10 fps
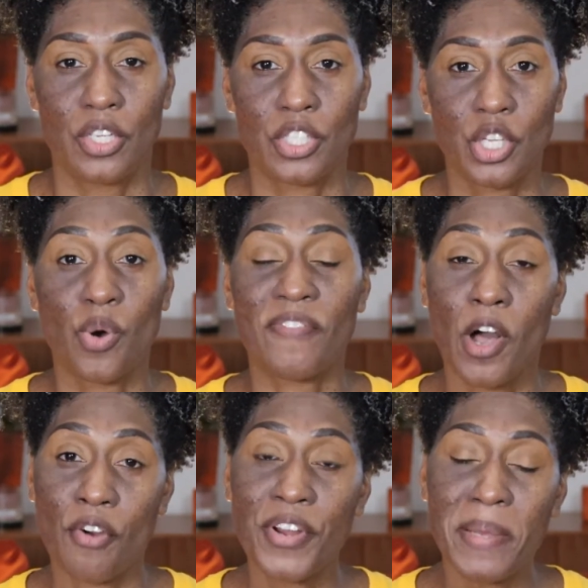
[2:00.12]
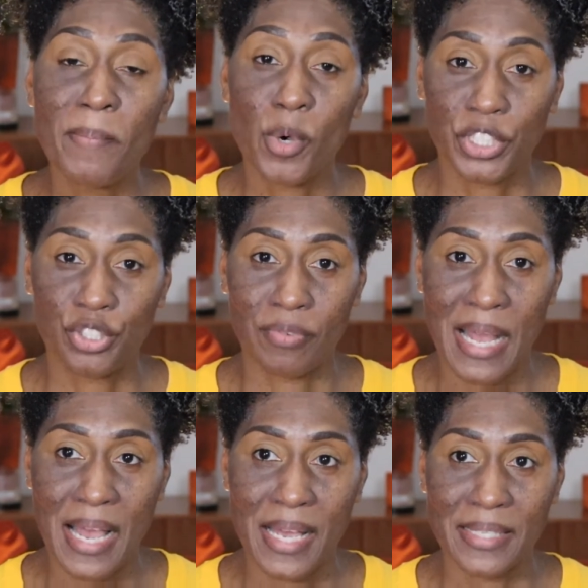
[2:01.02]
So I've already
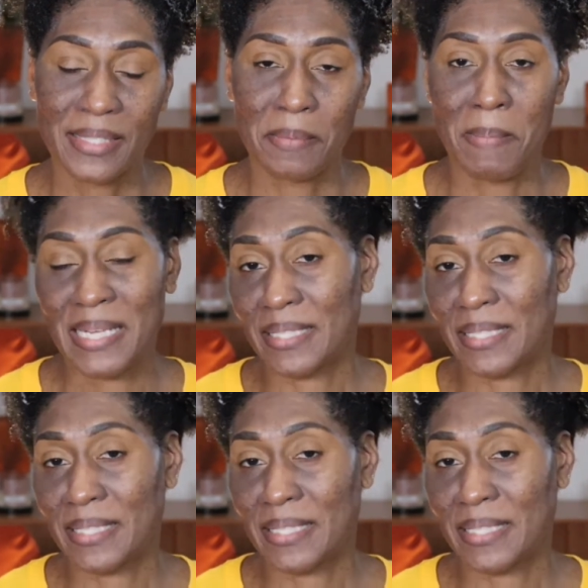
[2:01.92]
moisturized my